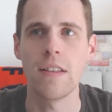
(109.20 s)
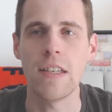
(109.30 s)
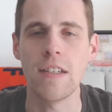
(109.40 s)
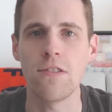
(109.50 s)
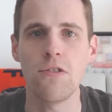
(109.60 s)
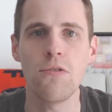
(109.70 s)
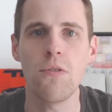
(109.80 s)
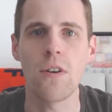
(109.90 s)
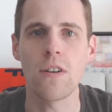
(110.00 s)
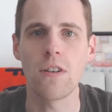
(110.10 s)
The
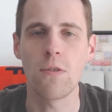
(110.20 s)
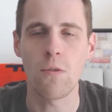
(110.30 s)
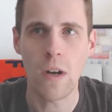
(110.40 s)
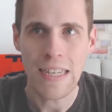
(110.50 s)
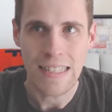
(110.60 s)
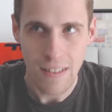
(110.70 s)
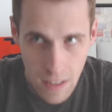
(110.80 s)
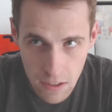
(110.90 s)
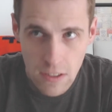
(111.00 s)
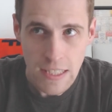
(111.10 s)
two are quite
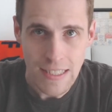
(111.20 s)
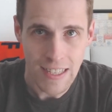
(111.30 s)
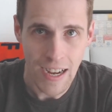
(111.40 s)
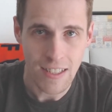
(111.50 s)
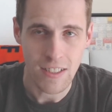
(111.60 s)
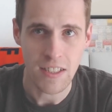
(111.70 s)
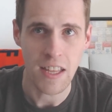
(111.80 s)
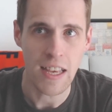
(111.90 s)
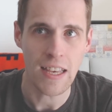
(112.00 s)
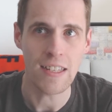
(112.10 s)
literally attached at
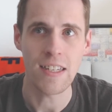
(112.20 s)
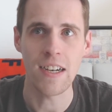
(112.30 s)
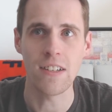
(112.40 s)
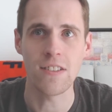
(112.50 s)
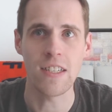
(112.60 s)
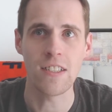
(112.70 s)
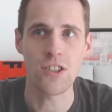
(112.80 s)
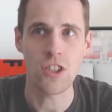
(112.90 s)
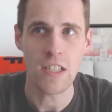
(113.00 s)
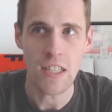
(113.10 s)
the hand now, and
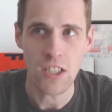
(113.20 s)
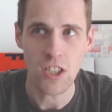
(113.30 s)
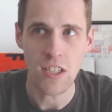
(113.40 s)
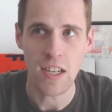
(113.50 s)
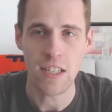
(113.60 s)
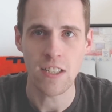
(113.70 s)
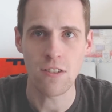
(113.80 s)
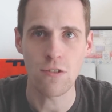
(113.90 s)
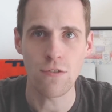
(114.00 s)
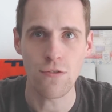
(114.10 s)
Shinichi and his
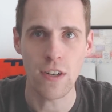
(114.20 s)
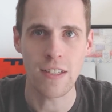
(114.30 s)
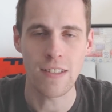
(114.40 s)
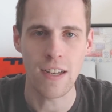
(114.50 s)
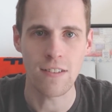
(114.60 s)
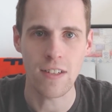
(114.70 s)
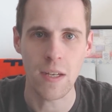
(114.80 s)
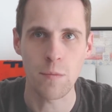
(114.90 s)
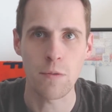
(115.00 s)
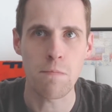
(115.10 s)
new friend, now
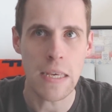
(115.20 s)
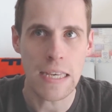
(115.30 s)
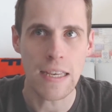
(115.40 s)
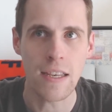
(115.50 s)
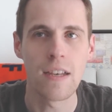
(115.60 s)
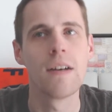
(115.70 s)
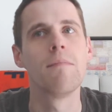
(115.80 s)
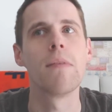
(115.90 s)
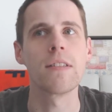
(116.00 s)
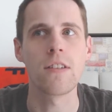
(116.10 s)
named Migi,
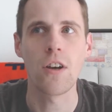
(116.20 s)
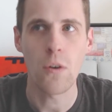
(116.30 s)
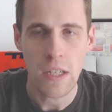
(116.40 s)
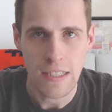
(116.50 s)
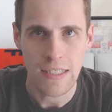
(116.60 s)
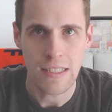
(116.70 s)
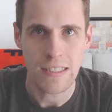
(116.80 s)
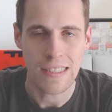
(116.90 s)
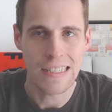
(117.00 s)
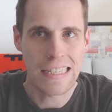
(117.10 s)
must
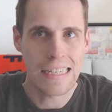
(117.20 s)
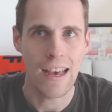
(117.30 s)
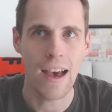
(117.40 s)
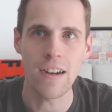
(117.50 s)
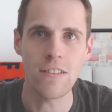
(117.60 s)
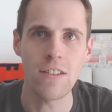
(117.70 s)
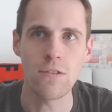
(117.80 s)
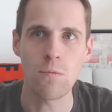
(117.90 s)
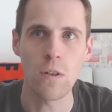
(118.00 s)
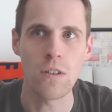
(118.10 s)
coexist in an
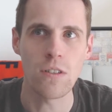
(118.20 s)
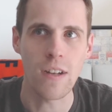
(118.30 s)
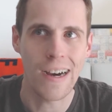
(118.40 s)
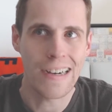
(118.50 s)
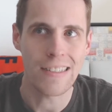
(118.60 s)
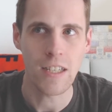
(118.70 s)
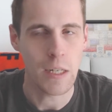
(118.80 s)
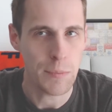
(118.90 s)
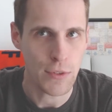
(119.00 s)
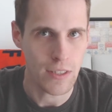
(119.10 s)
out-of-this-world odd
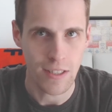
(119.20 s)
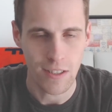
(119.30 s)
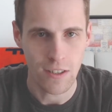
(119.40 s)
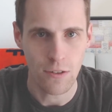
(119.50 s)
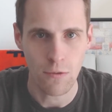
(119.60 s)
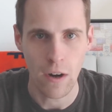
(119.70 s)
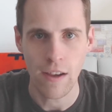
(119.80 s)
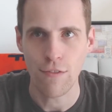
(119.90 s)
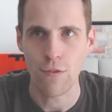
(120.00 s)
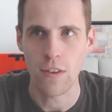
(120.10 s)
couple scenario
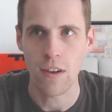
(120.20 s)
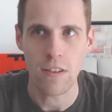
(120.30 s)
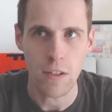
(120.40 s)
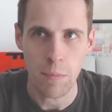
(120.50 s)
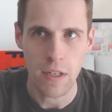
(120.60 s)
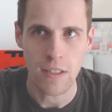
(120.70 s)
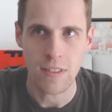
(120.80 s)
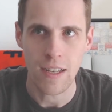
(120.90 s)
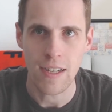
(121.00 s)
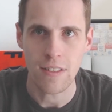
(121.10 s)
rife with other
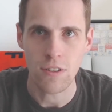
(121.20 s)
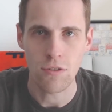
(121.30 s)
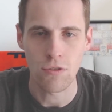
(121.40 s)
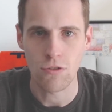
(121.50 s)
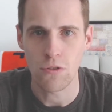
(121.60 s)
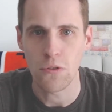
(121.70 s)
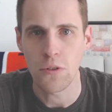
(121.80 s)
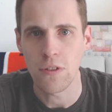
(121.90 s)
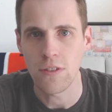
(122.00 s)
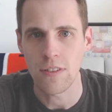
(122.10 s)
parasites,
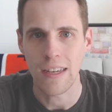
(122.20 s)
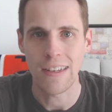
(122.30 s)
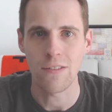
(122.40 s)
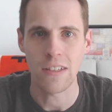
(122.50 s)
schools, and